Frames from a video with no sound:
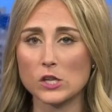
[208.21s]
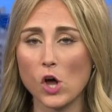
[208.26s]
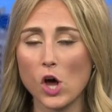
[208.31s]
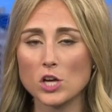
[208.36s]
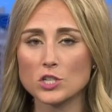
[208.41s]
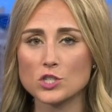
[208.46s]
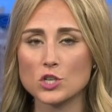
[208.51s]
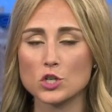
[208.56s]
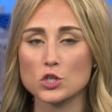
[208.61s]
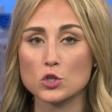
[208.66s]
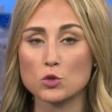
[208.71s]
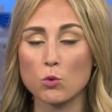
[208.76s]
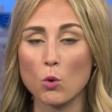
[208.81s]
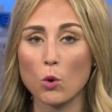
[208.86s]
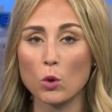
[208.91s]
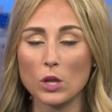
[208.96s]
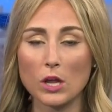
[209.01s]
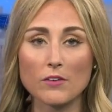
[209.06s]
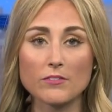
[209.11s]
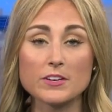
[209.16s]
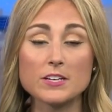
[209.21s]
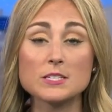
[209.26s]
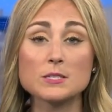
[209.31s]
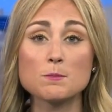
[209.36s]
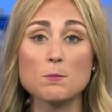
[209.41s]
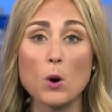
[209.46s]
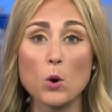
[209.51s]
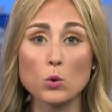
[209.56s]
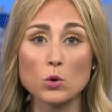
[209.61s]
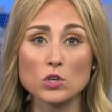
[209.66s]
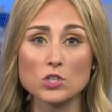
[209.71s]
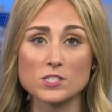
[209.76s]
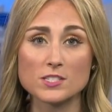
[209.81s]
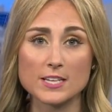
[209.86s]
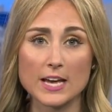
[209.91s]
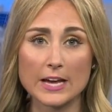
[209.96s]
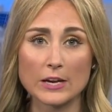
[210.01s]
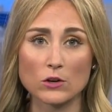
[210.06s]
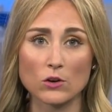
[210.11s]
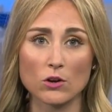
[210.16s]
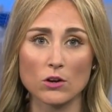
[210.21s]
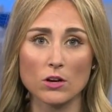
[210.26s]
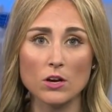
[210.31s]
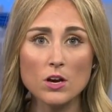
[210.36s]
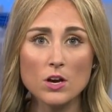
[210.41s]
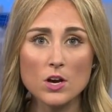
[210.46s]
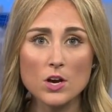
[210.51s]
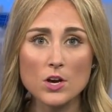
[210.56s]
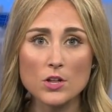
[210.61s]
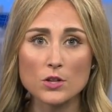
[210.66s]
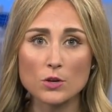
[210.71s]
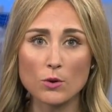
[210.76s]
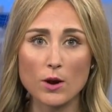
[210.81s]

lost control of his motorcycle. The